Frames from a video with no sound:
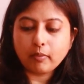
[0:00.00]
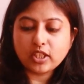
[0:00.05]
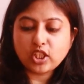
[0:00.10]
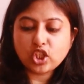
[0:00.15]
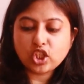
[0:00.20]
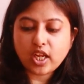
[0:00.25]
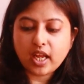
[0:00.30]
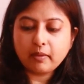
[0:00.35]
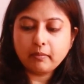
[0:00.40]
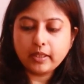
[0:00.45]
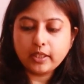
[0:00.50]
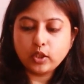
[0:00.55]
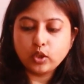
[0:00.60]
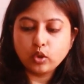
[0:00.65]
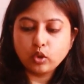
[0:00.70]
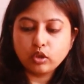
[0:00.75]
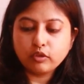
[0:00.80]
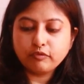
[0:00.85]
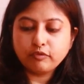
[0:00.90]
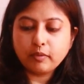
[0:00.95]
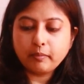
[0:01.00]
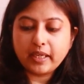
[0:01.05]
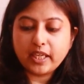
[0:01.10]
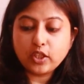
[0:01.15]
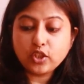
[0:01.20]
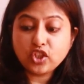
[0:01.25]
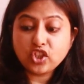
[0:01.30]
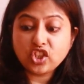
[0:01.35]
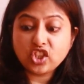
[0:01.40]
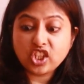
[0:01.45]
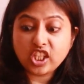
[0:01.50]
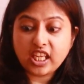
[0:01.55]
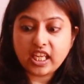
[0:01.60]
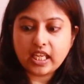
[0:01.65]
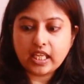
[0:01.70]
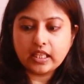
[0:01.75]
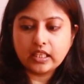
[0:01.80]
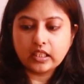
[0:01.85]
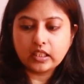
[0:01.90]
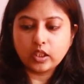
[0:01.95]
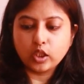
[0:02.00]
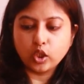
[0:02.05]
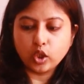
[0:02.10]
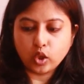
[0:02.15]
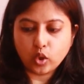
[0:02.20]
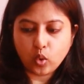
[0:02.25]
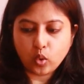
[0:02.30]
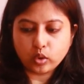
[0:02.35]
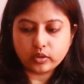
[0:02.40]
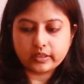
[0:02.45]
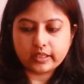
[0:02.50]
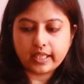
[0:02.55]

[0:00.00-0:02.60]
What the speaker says: much time it took for me to see the growth,